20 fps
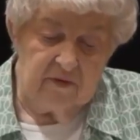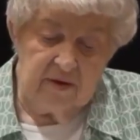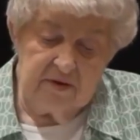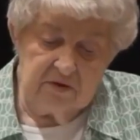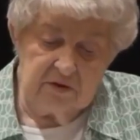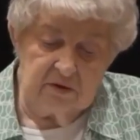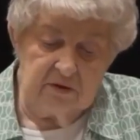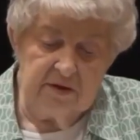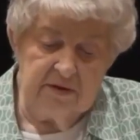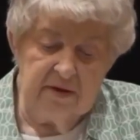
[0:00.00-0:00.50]

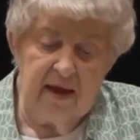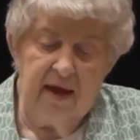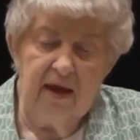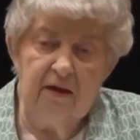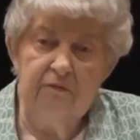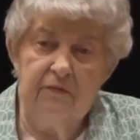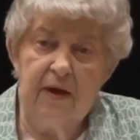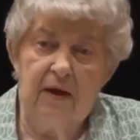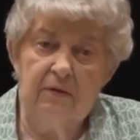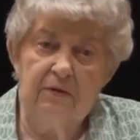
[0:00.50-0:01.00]
Eventually,
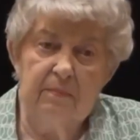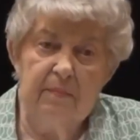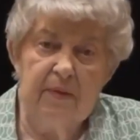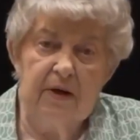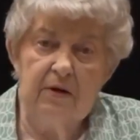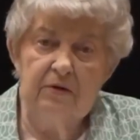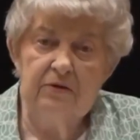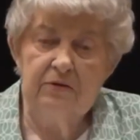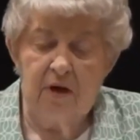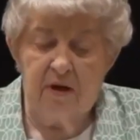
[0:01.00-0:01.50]
Dad found a
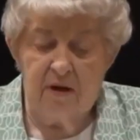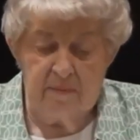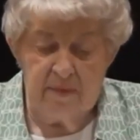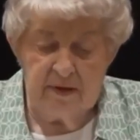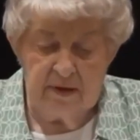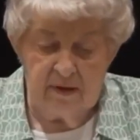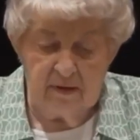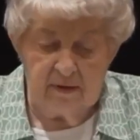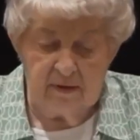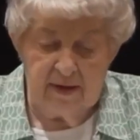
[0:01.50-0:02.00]
better
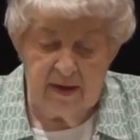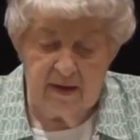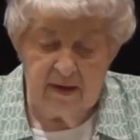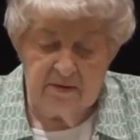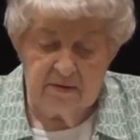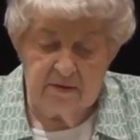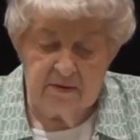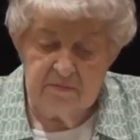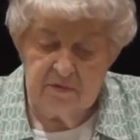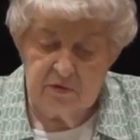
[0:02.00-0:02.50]
job in
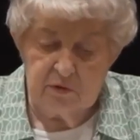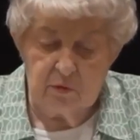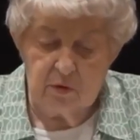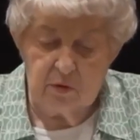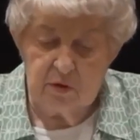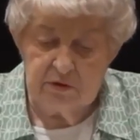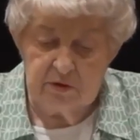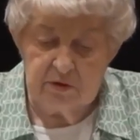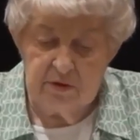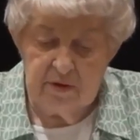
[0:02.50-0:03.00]
Atlanta,
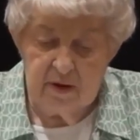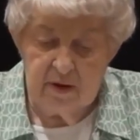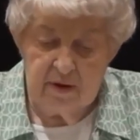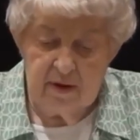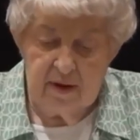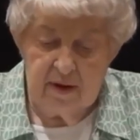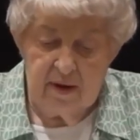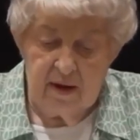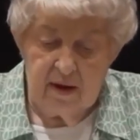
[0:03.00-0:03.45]
Georgia,